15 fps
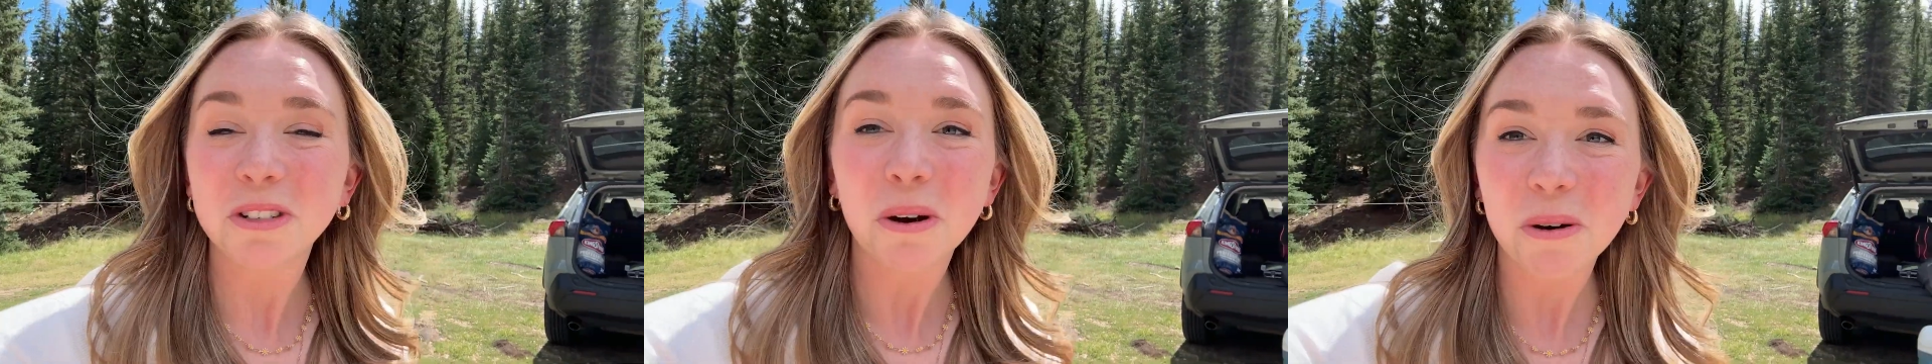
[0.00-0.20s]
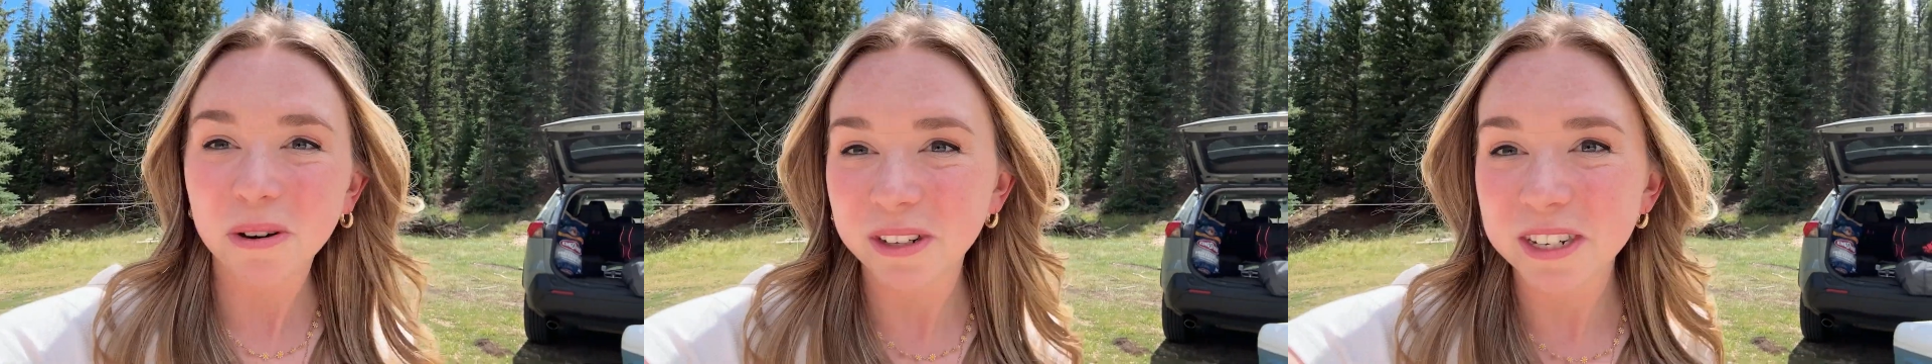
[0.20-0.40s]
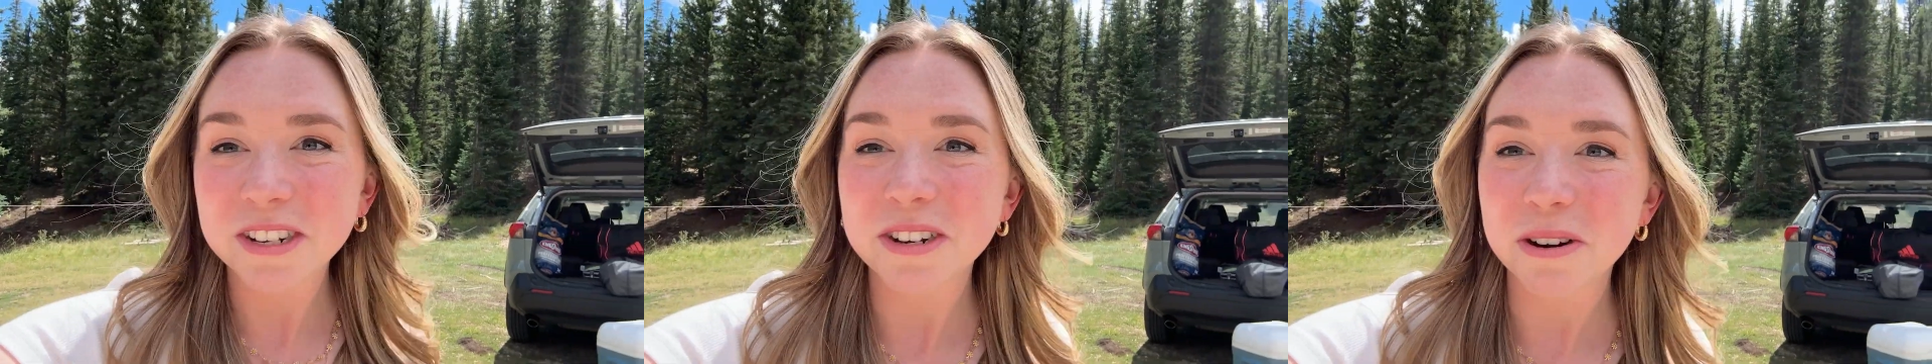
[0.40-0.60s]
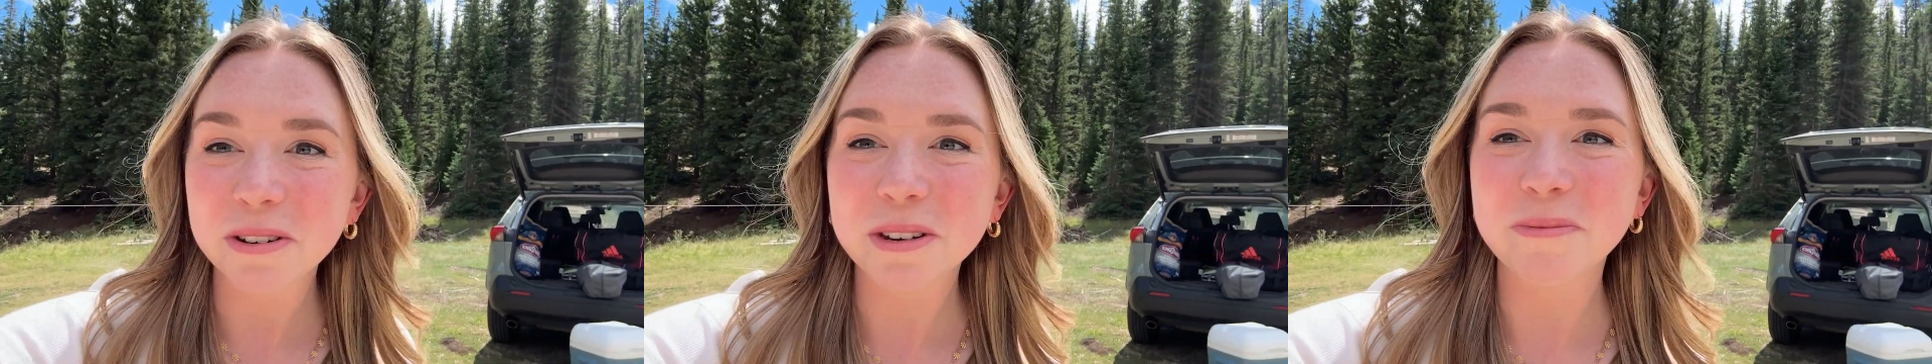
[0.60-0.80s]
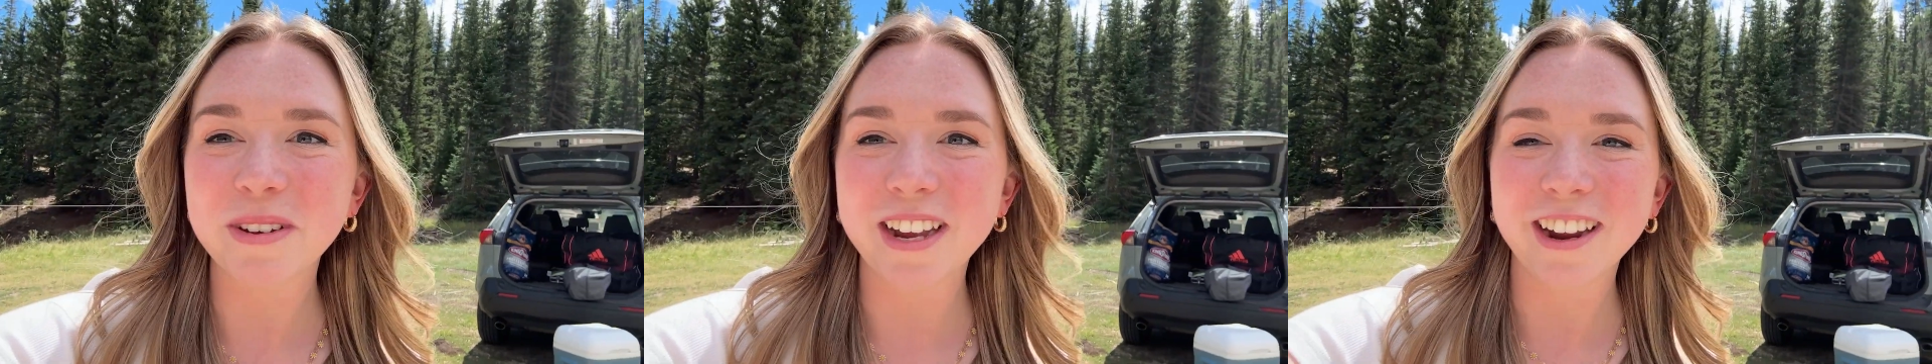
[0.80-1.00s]
Totally
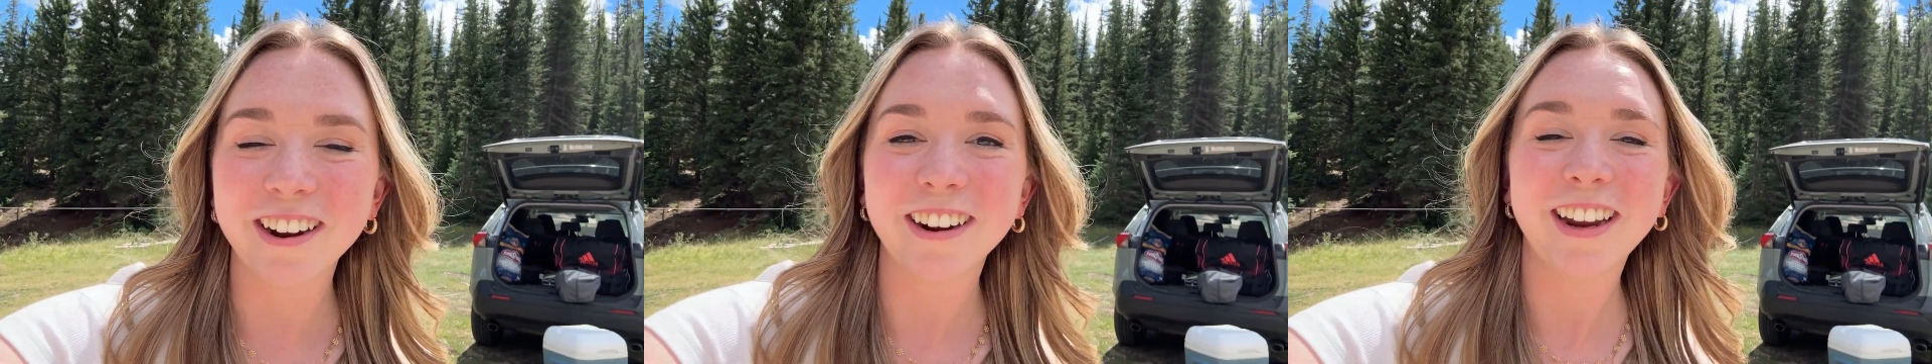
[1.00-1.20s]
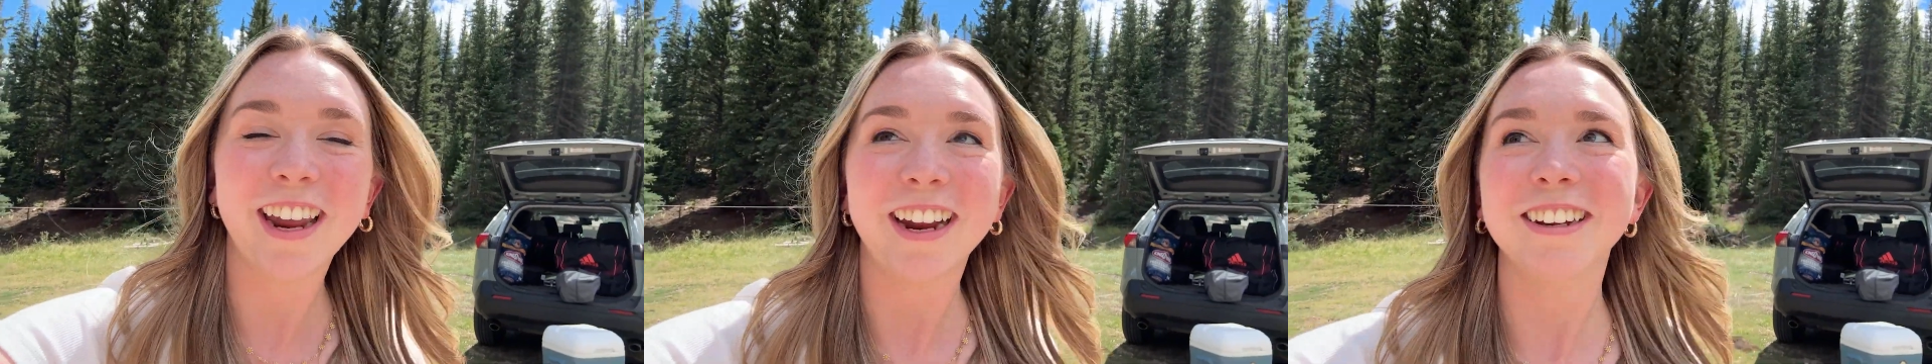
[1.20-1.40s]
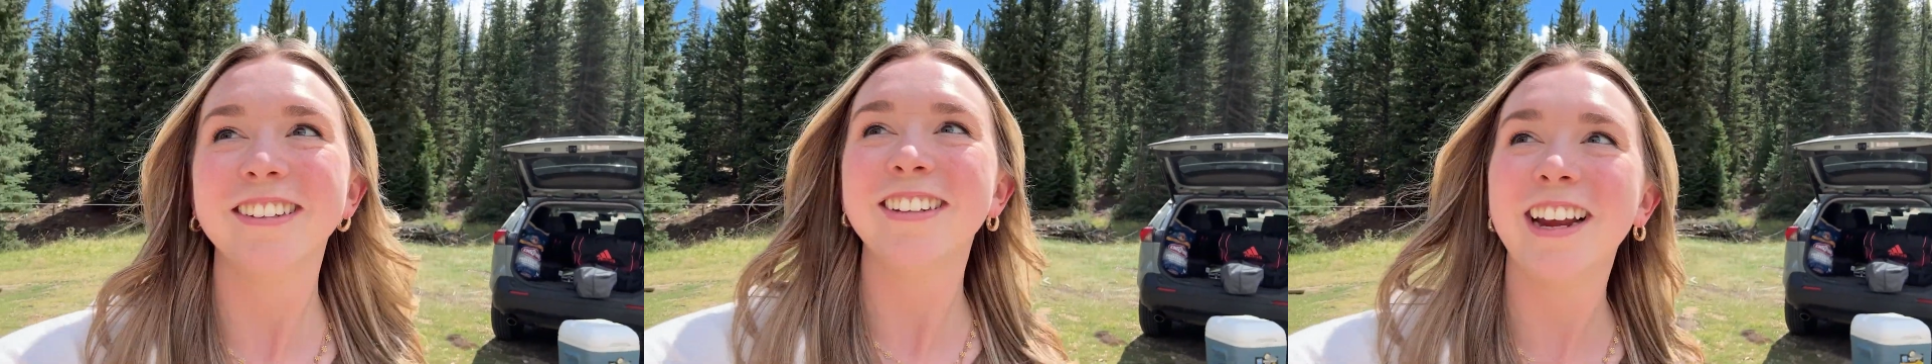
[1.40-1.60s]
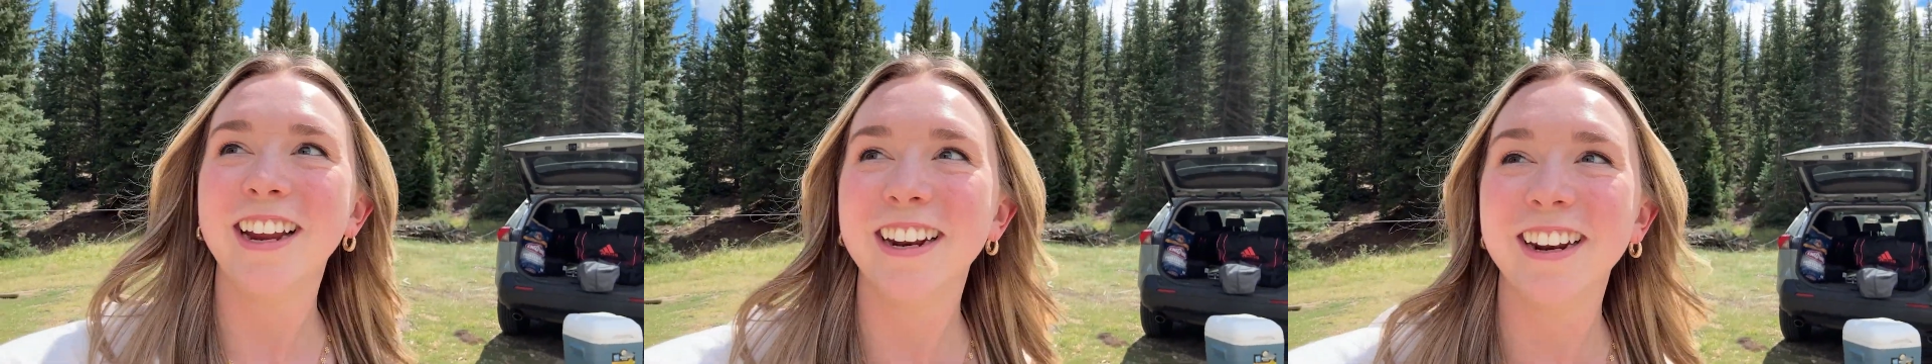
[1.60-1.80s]
stoked to be here. Can't say it